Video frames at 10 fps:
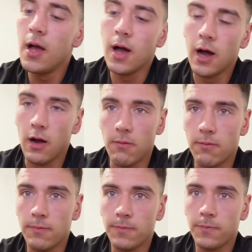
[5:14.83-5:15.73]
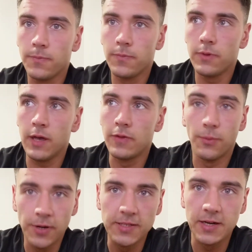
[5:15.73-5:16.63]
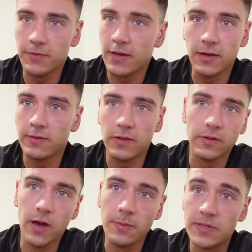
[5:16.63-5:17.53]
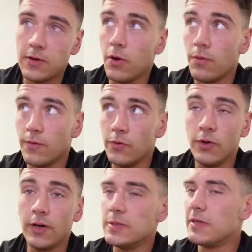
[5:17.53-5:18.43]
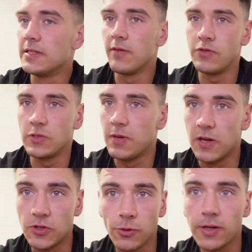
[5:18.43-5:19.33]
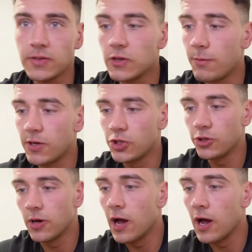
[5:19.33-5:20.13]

And the reason I've taken it 10 times and not reviewed it is because I've just been enjoying it so much.